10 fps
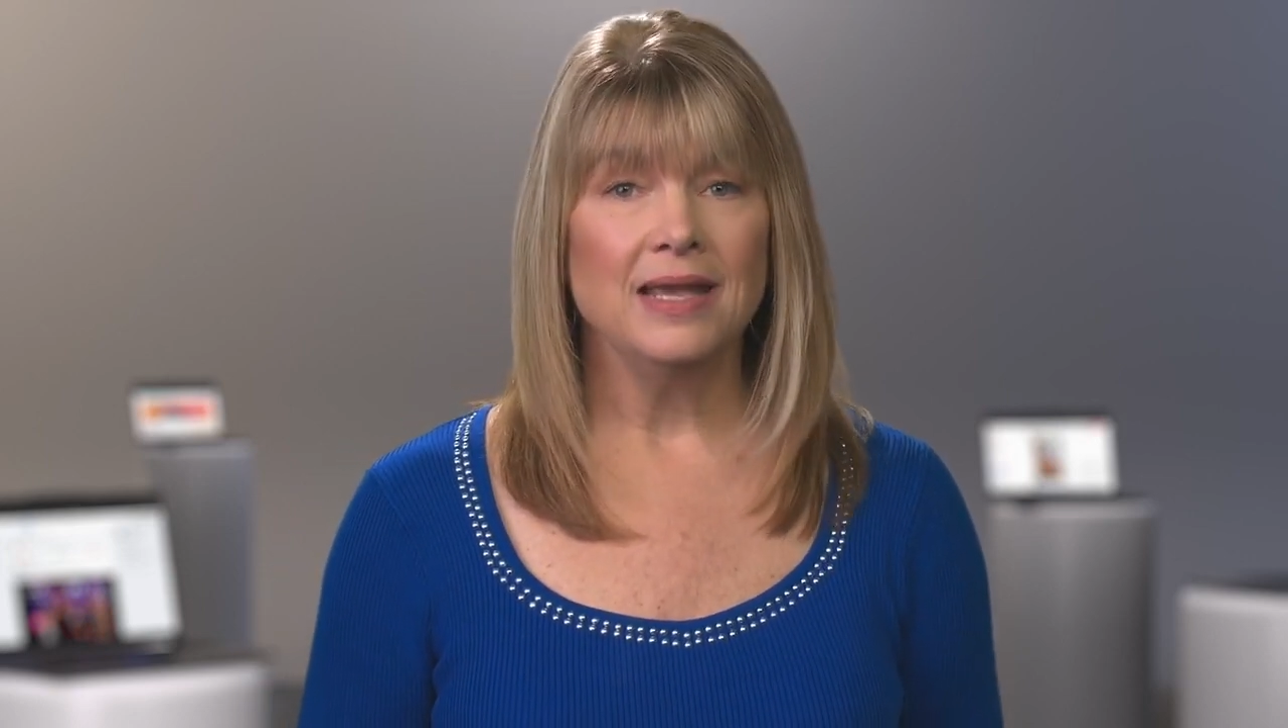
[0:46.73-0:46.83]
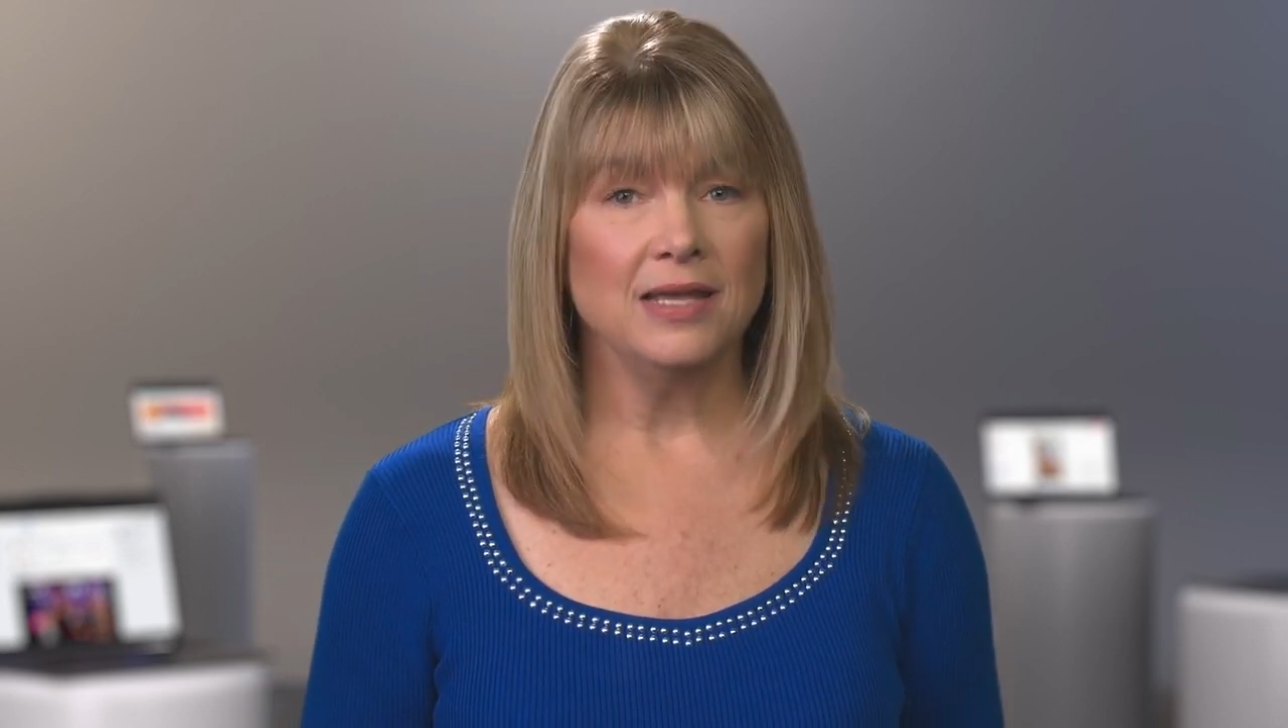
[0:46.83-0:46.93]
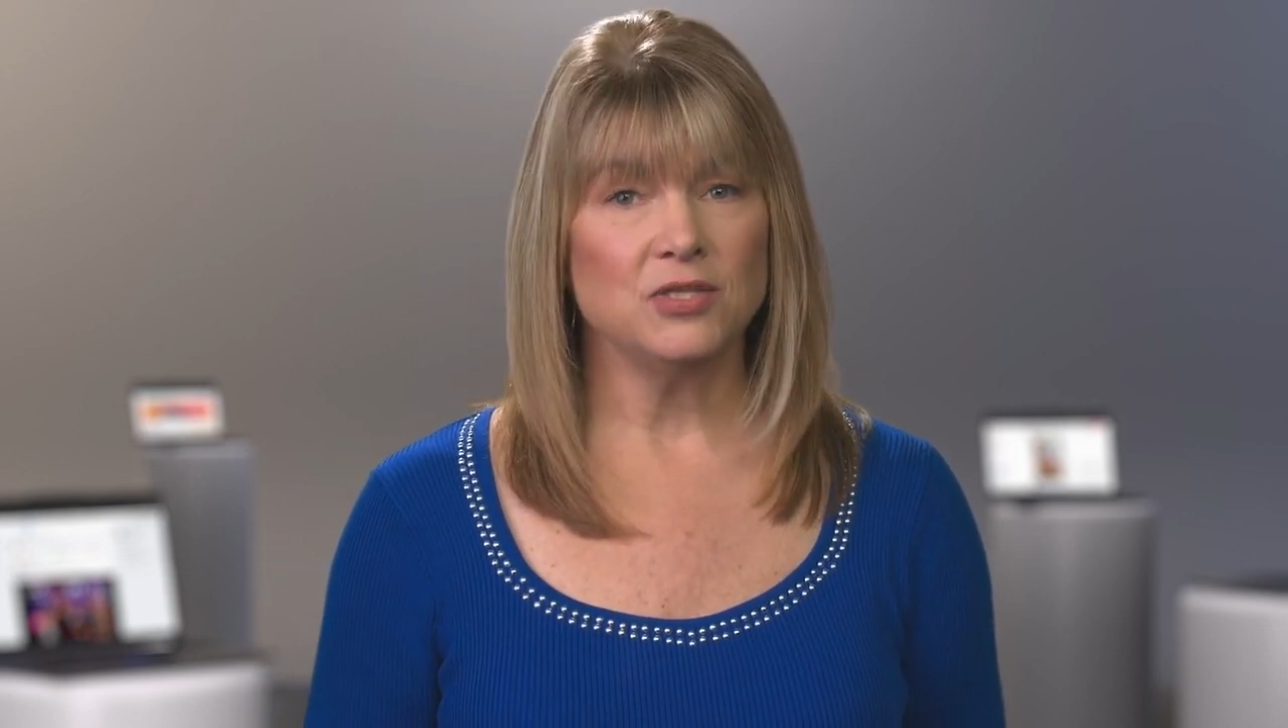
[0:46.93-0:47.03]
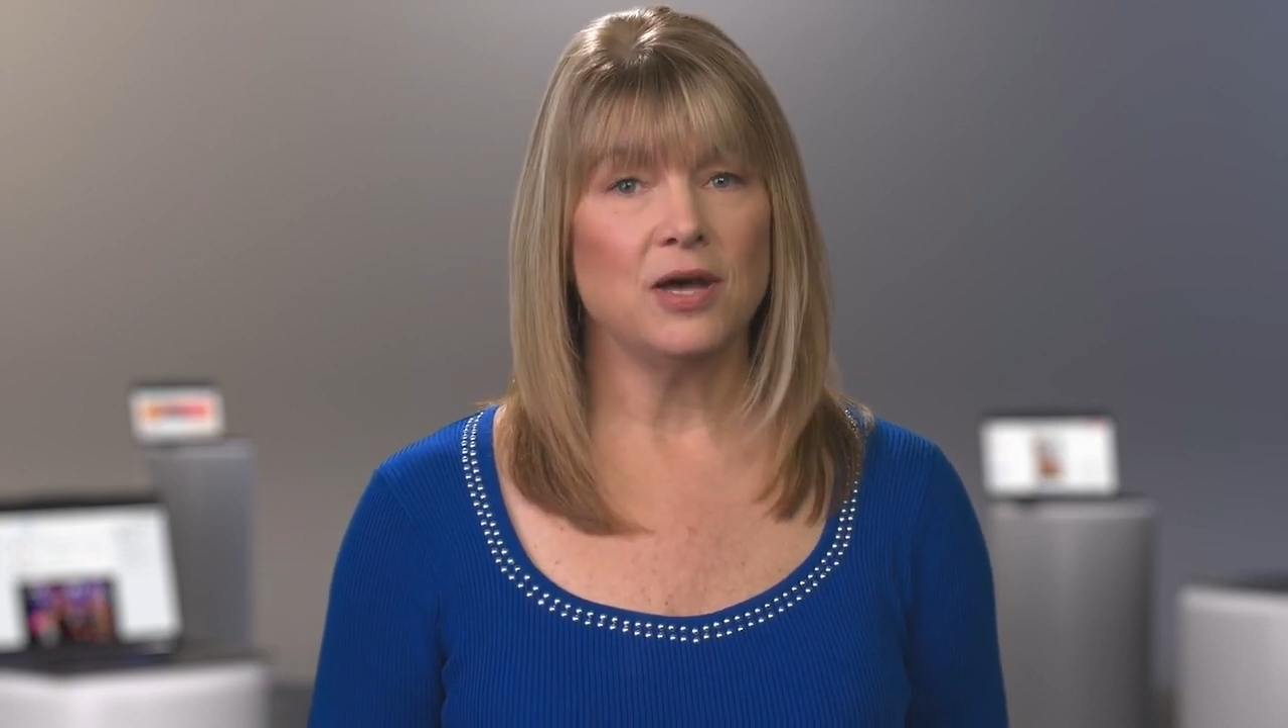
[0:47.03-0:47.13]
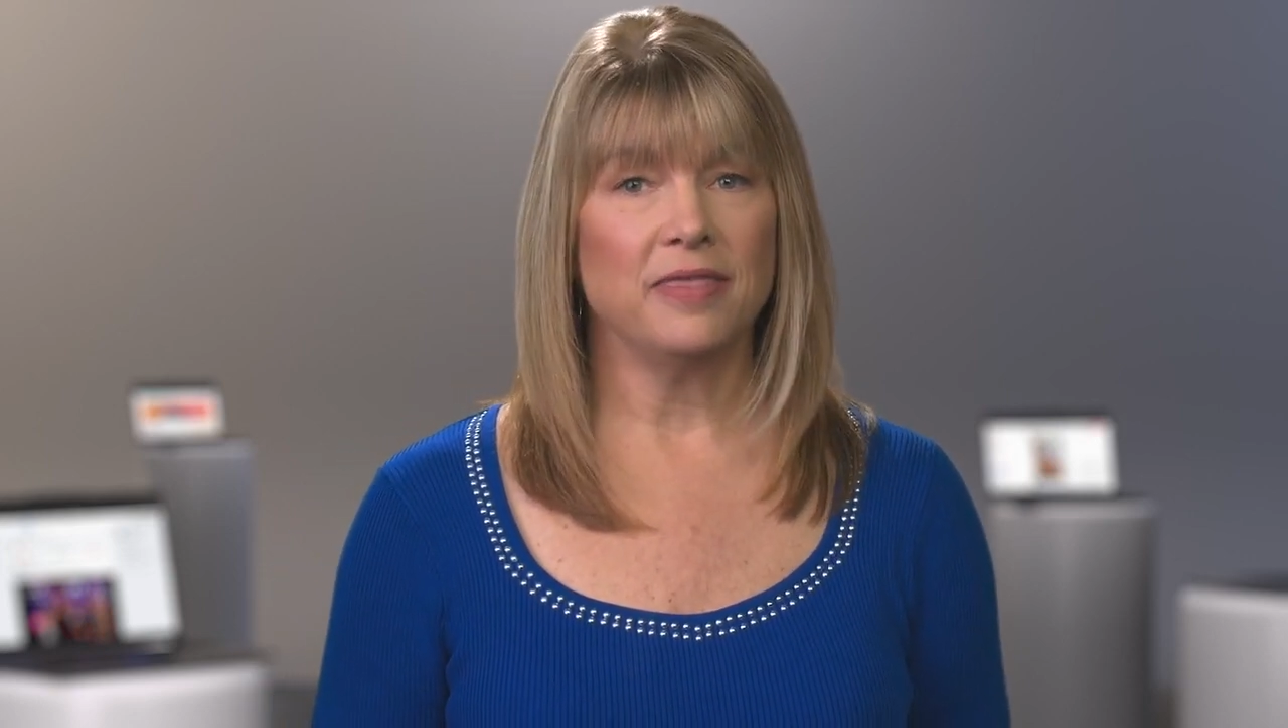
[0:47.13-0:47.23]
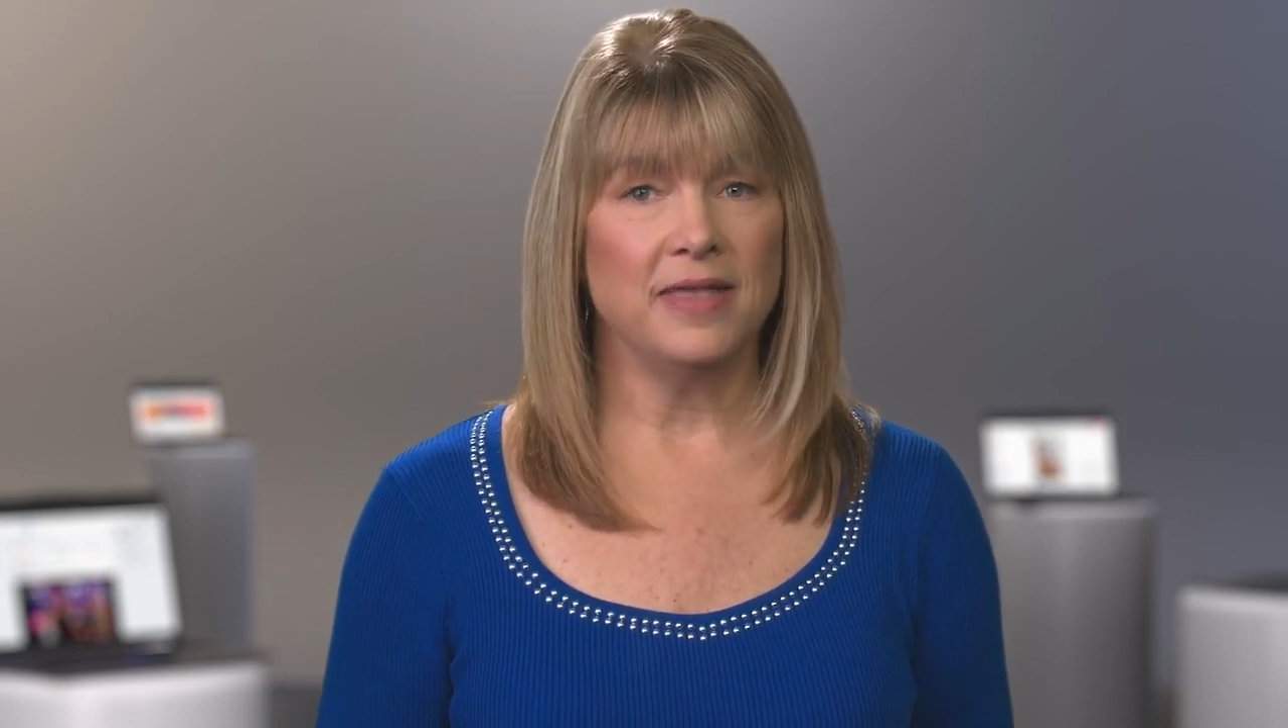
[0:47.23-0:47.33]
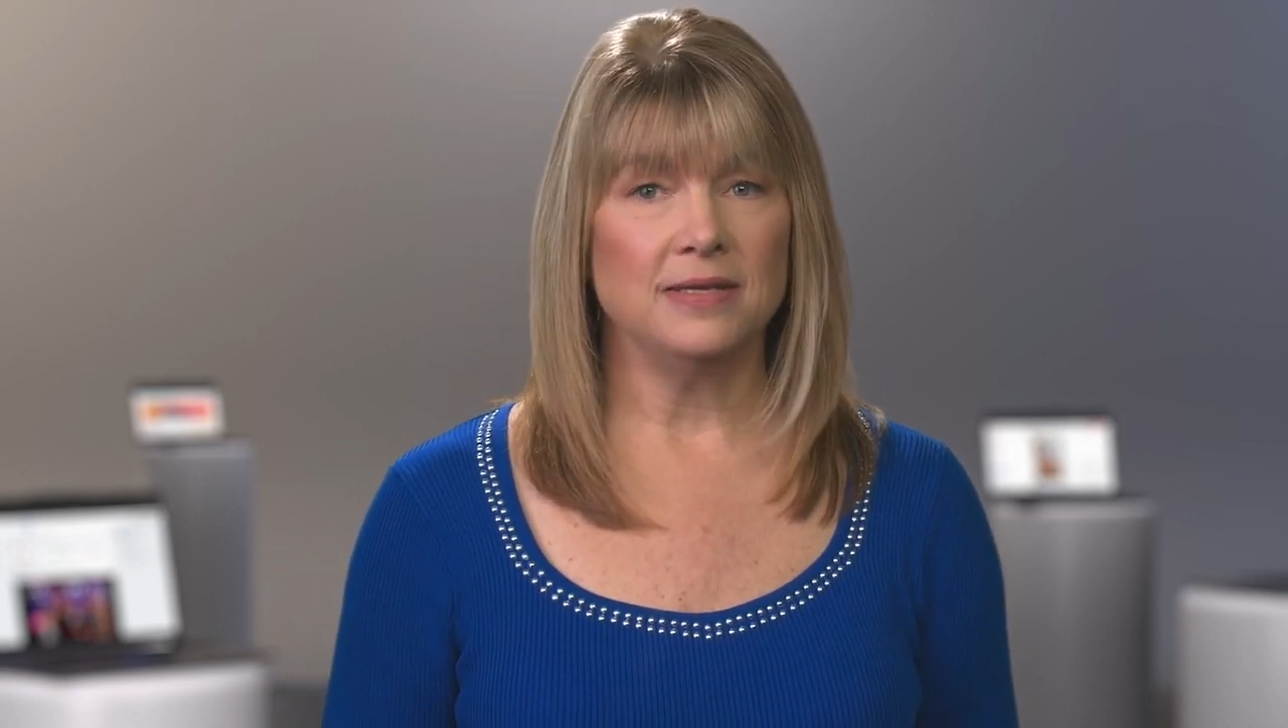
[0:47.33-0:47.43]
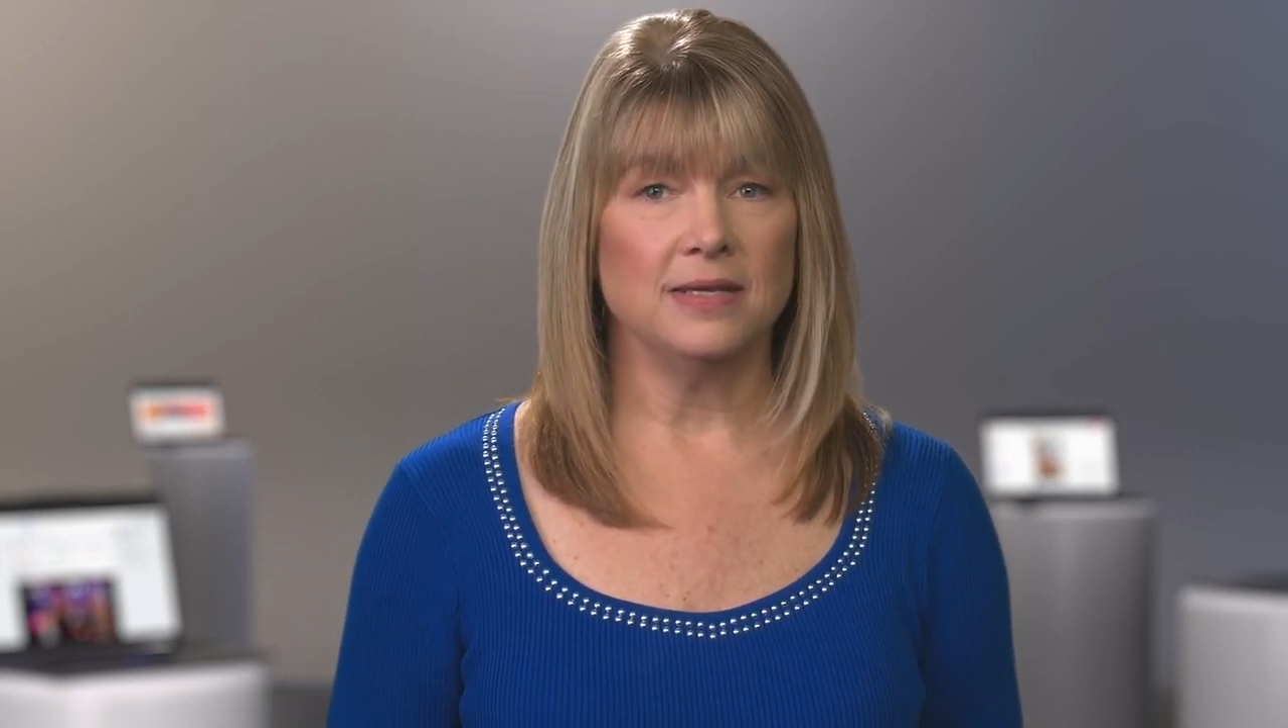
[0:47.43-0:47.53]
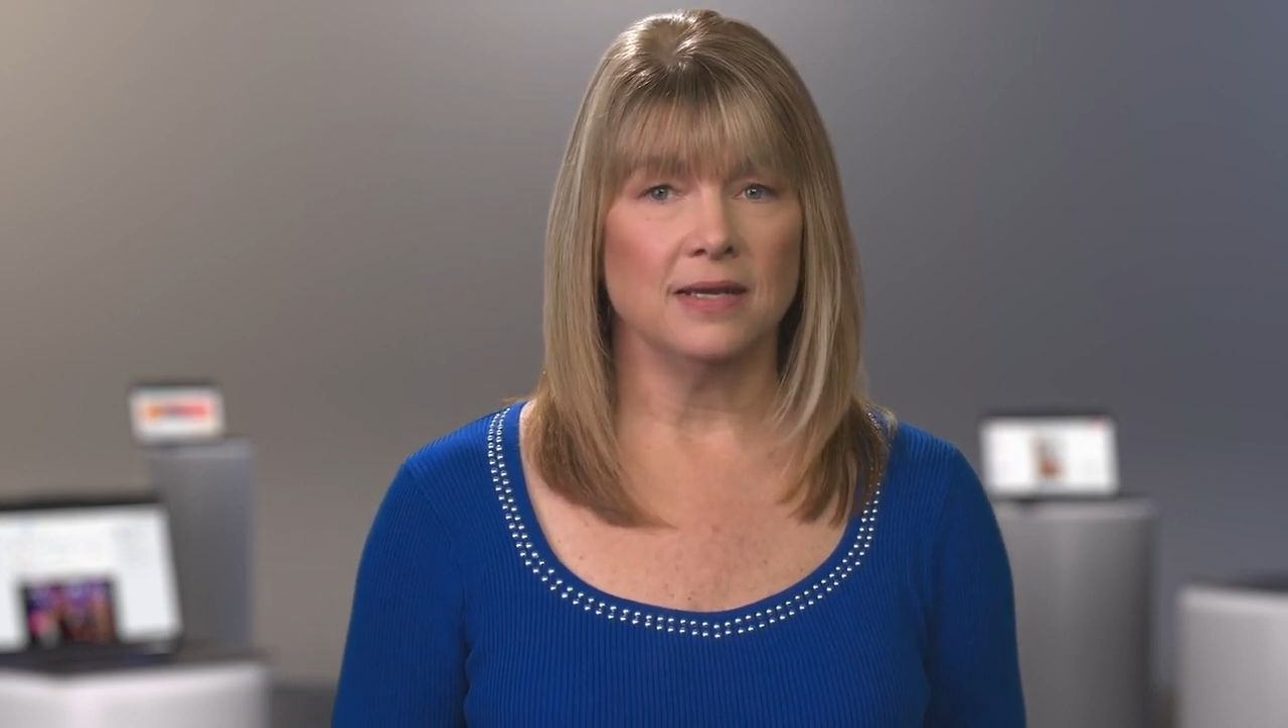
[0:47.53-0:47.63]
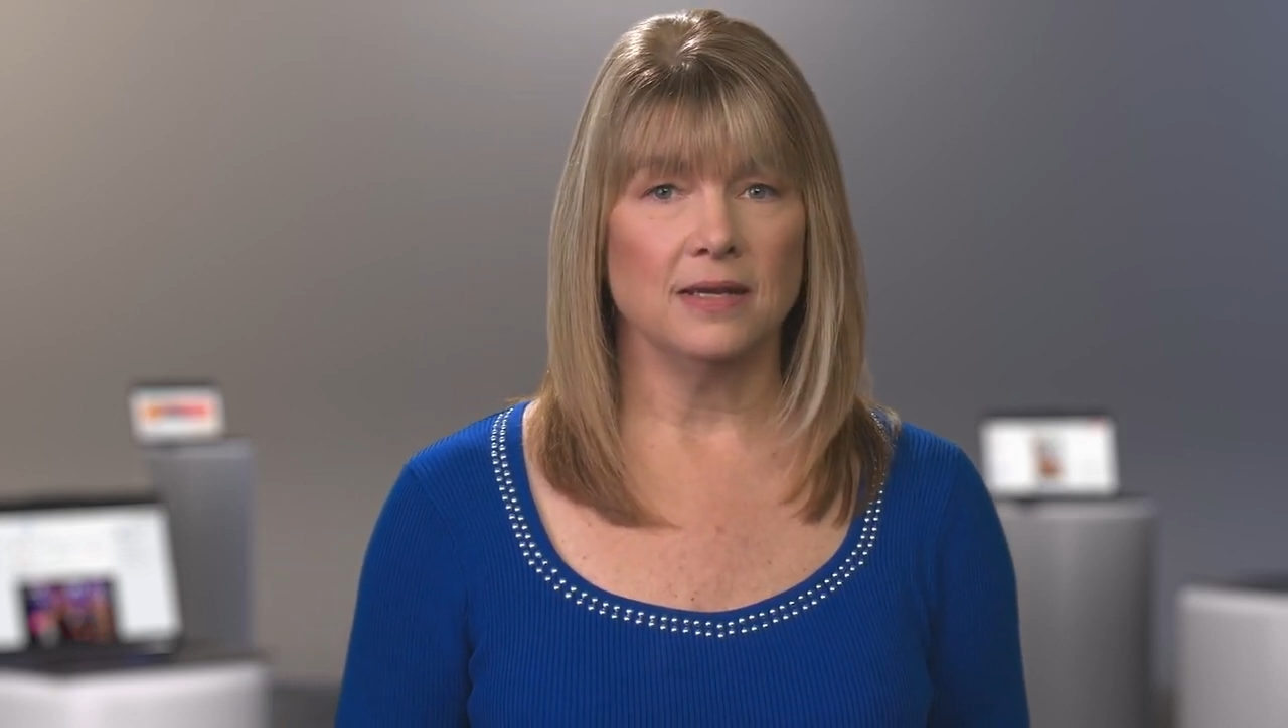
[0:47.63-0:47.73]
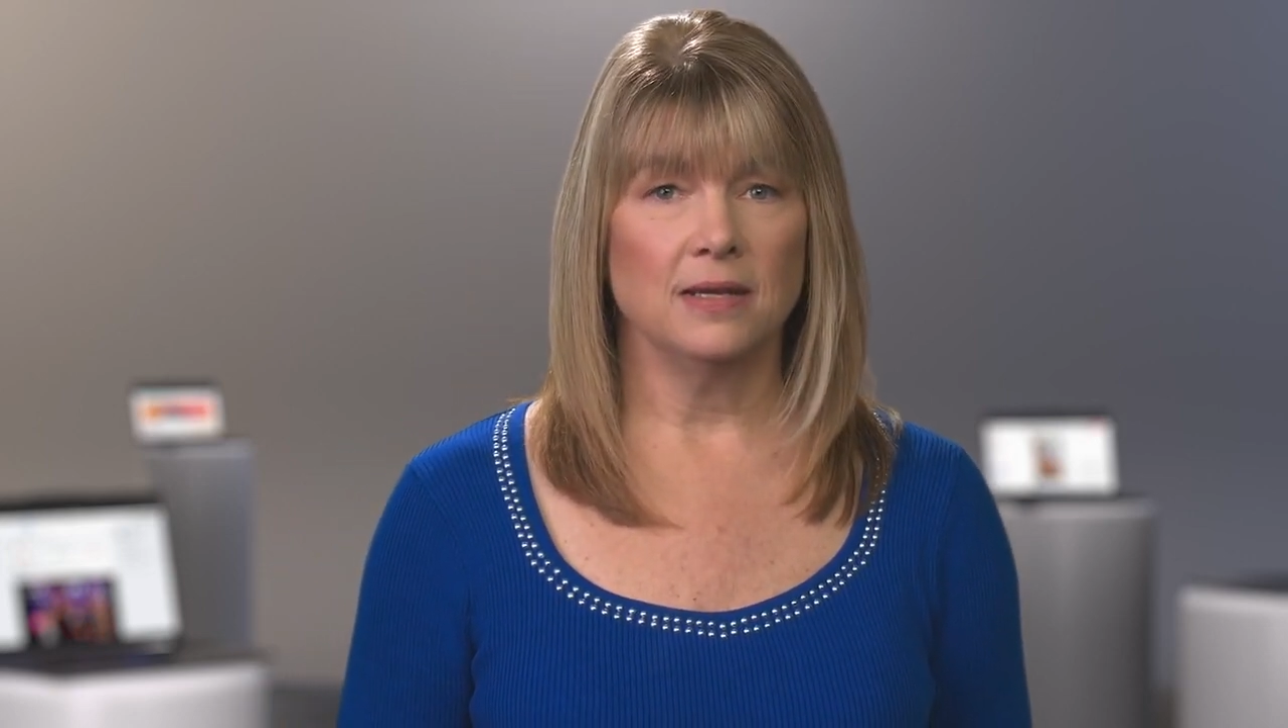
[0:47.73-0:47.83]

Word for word: it's authentic,